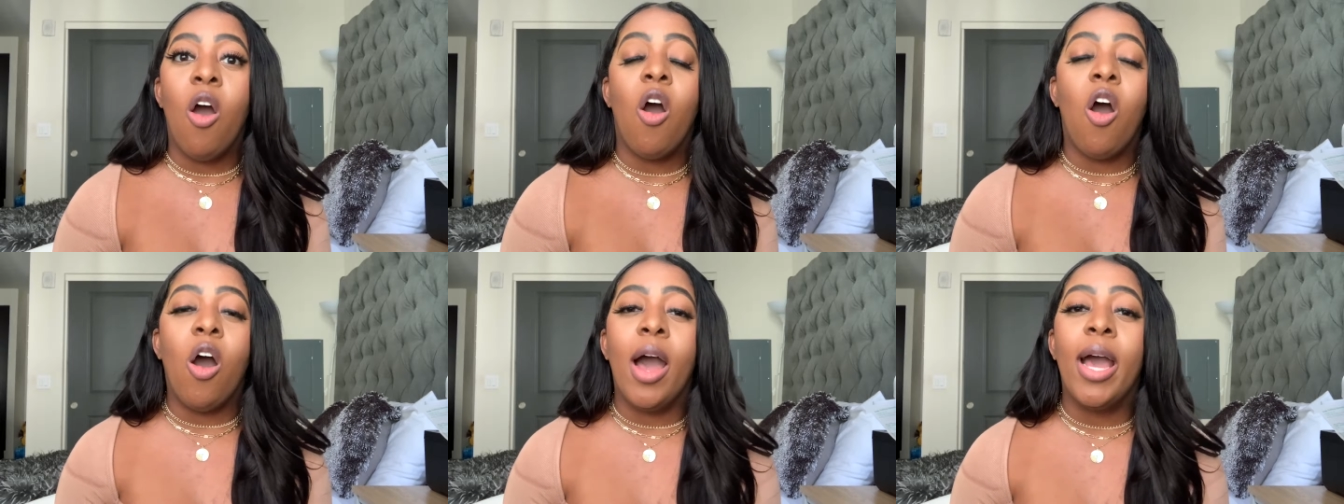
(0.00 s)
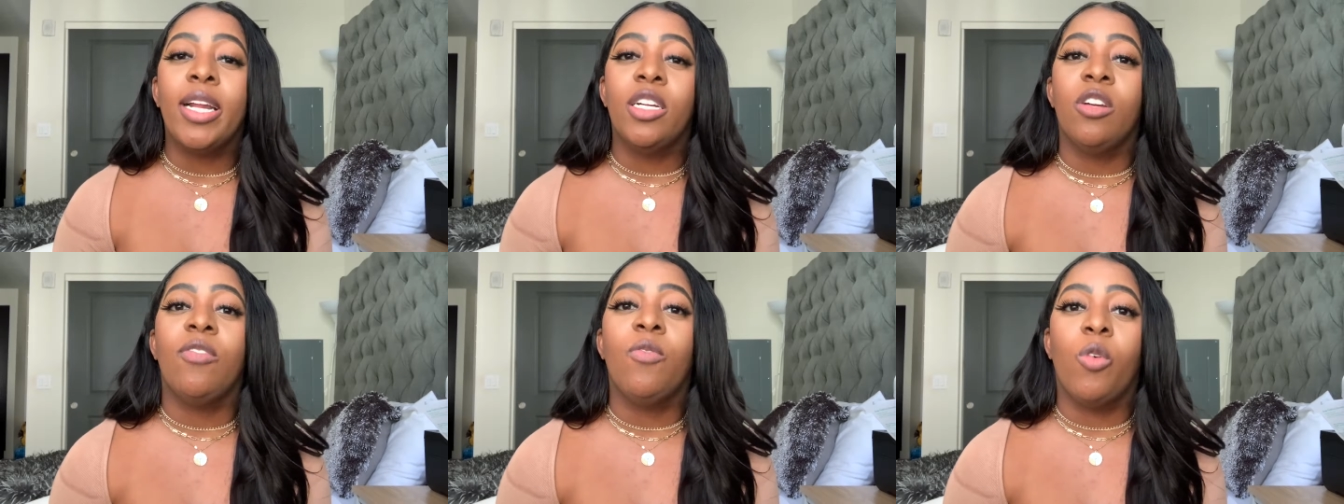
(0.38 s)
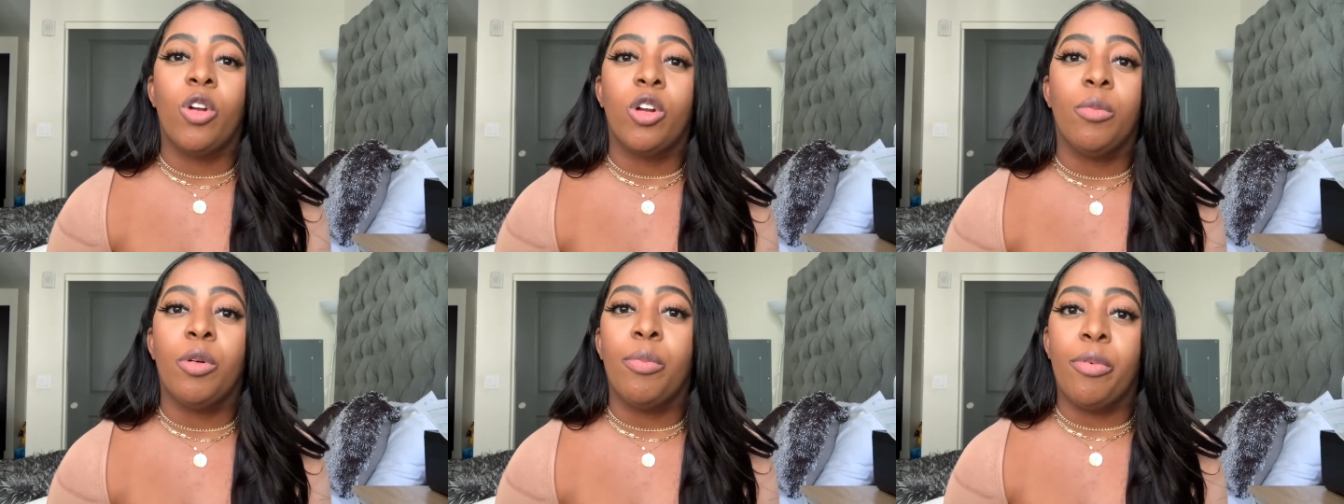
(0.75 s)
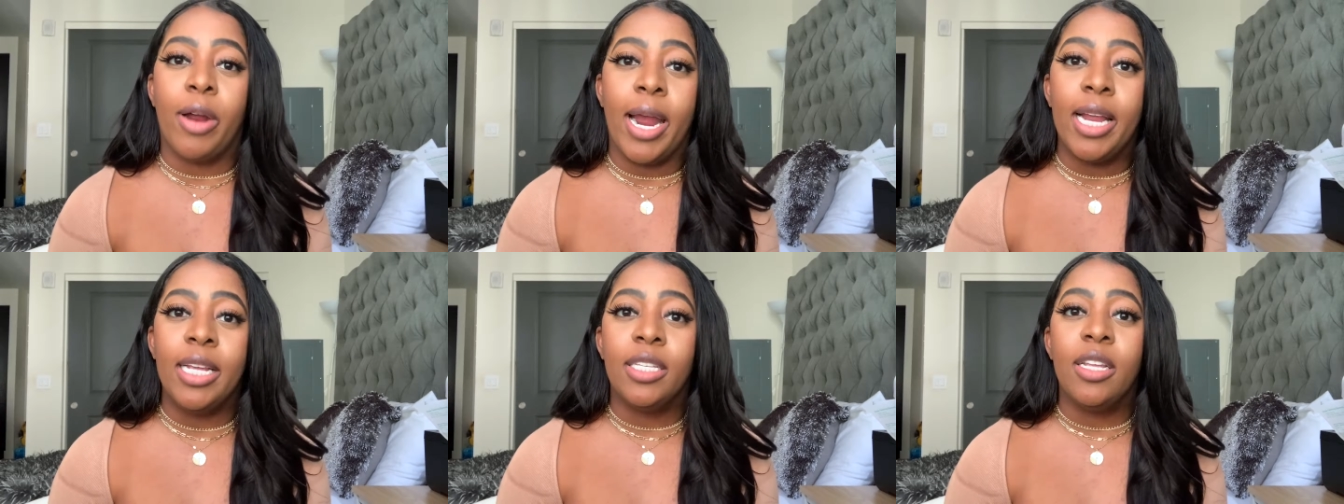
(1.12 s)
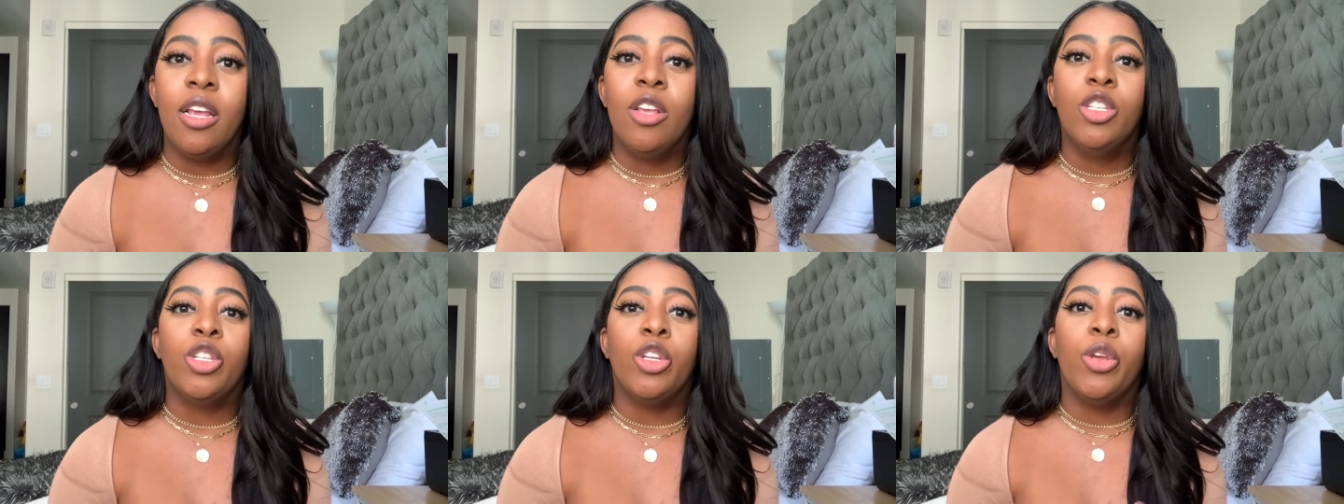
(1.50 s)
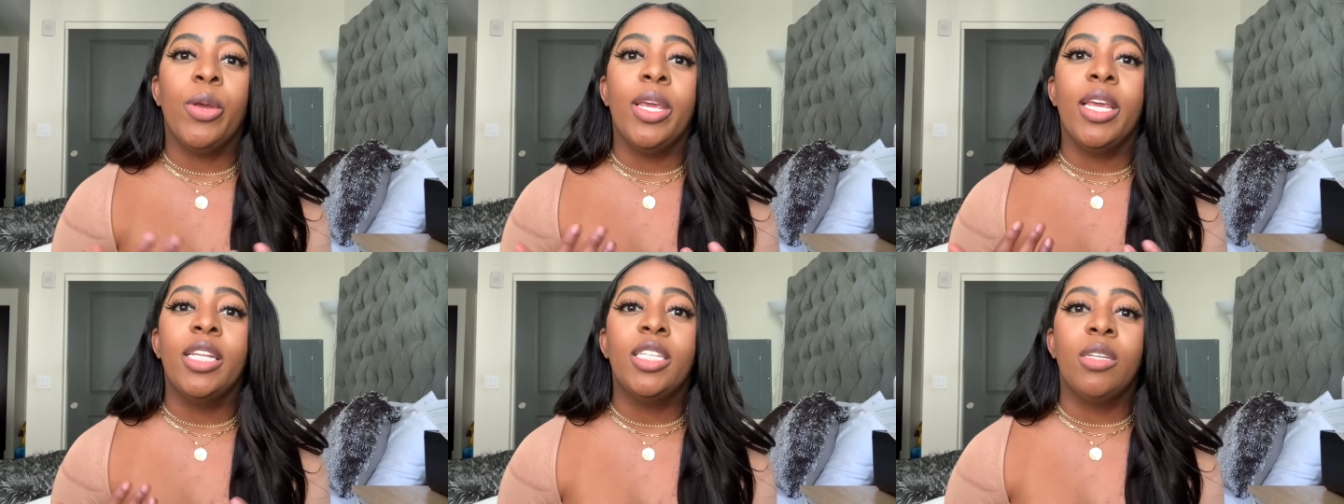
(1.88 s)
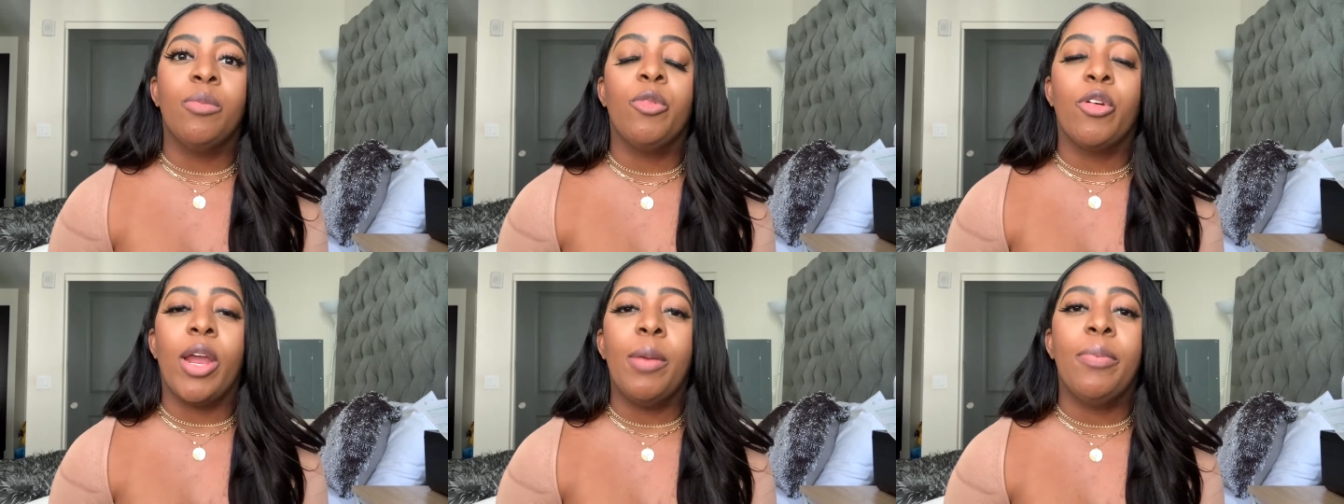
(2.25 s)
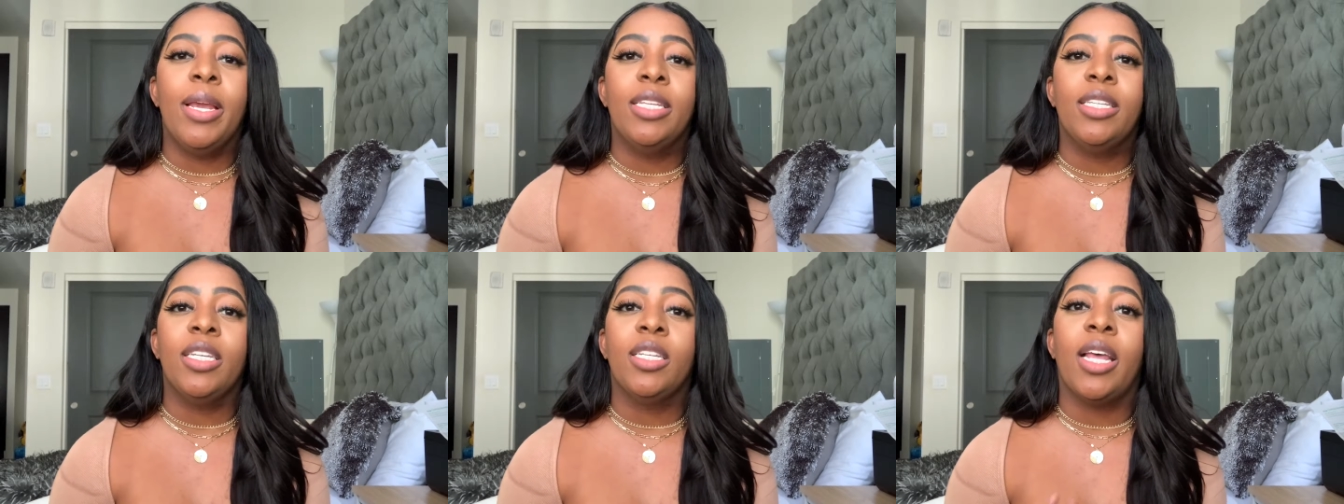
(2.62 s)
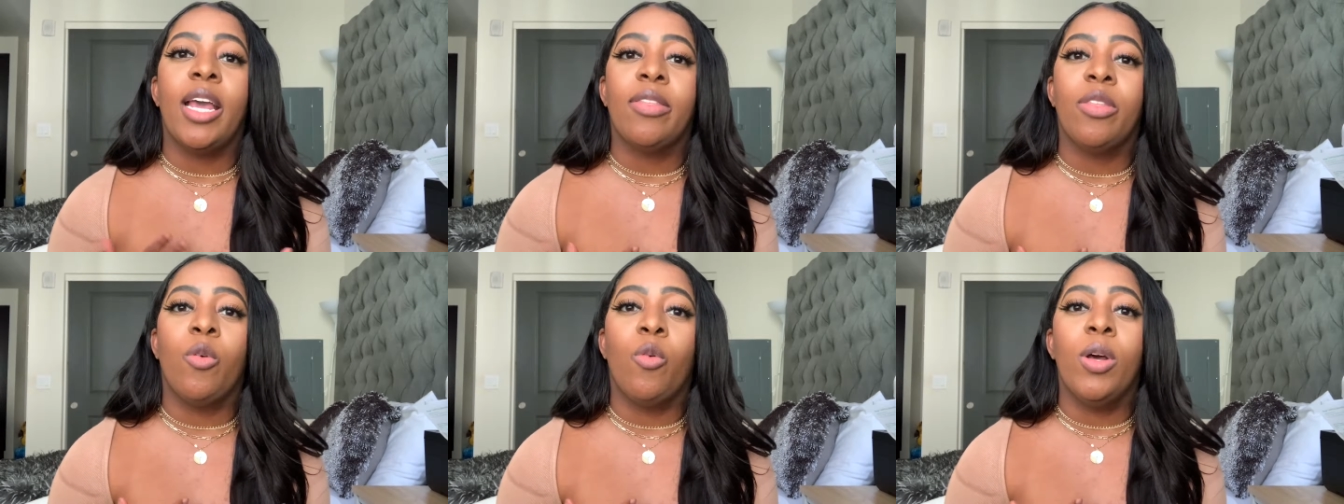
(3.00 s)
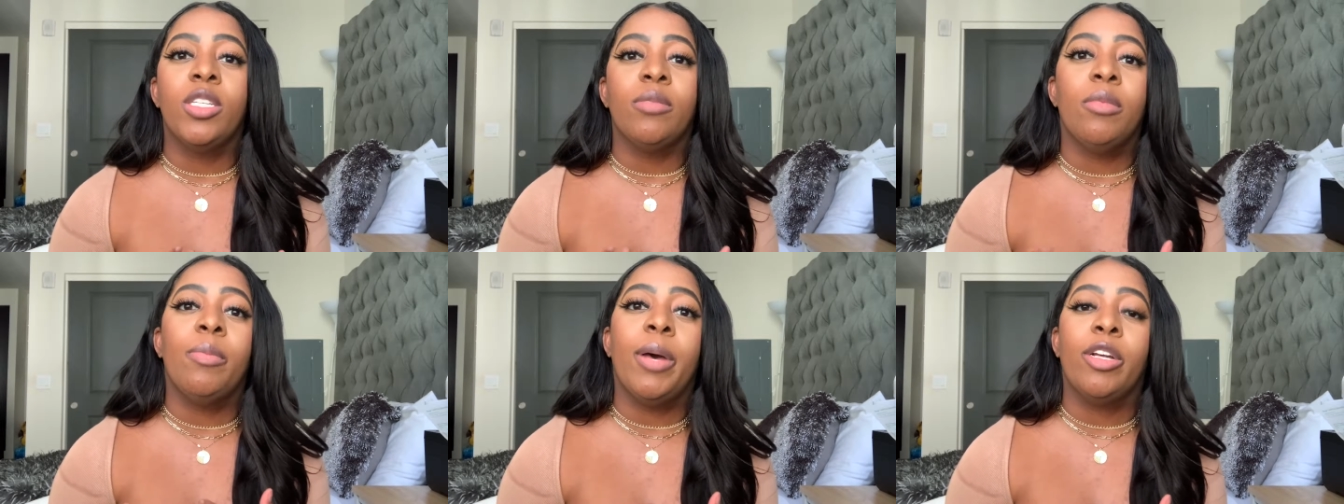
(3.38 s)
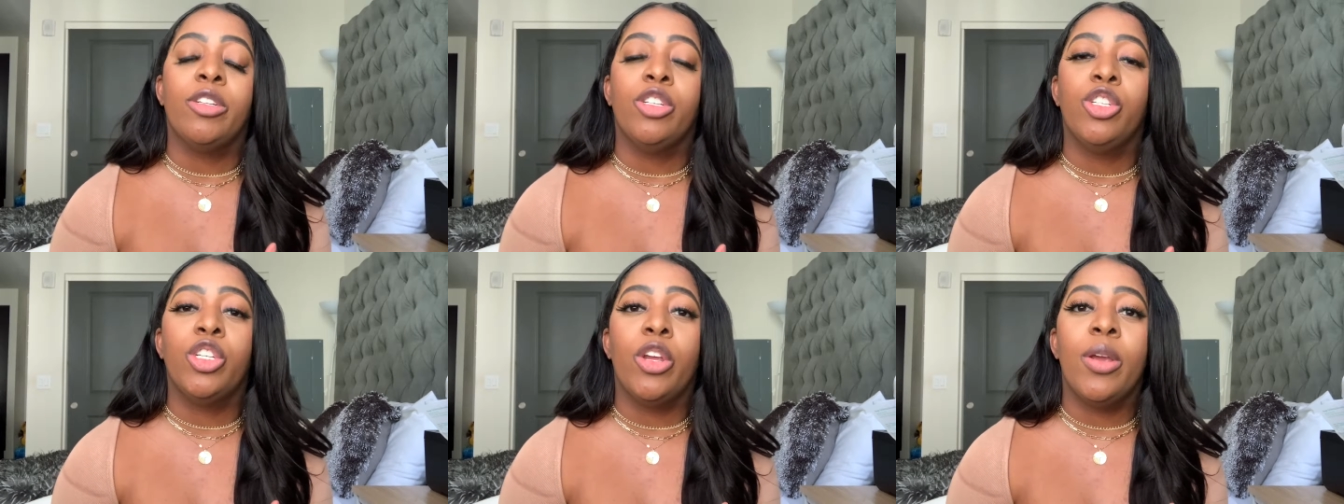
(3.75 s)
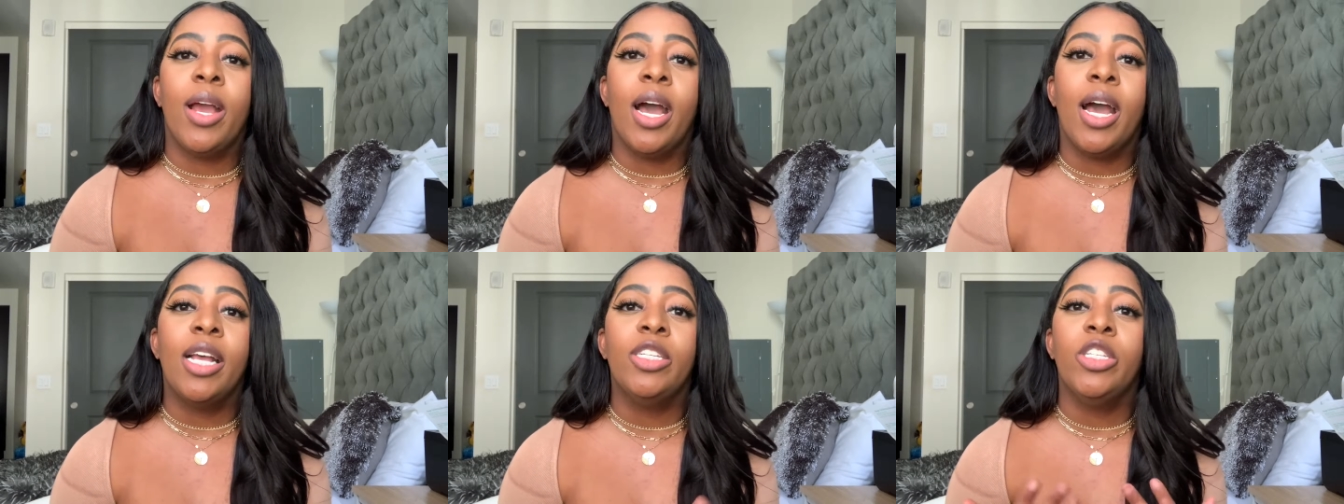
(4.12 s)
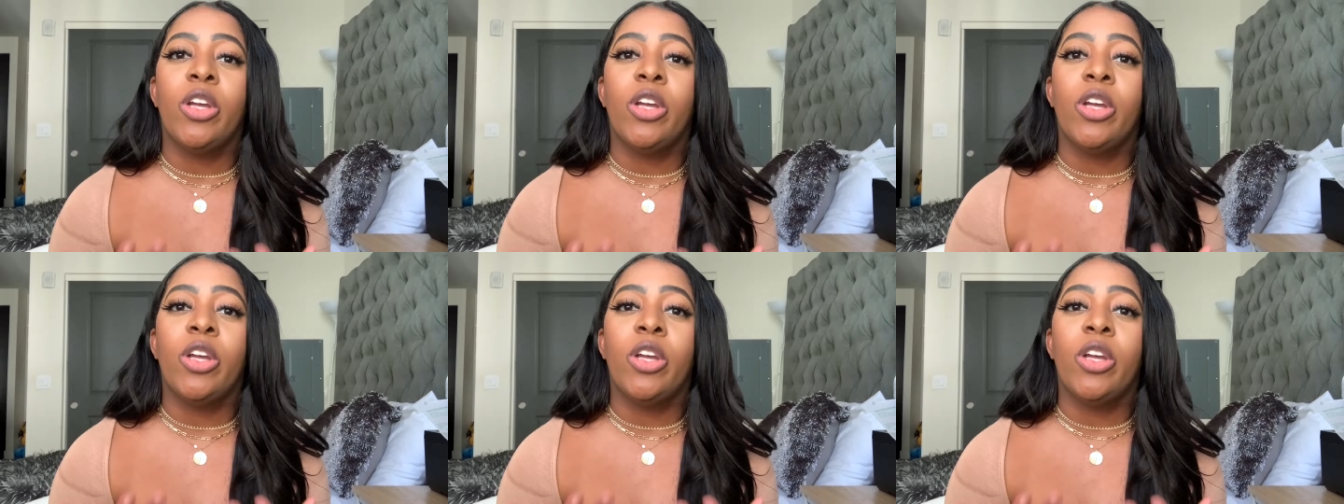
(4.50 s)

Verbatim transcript: all at an affordable price so you can get some great pieces like the ones I'm about to show you guys,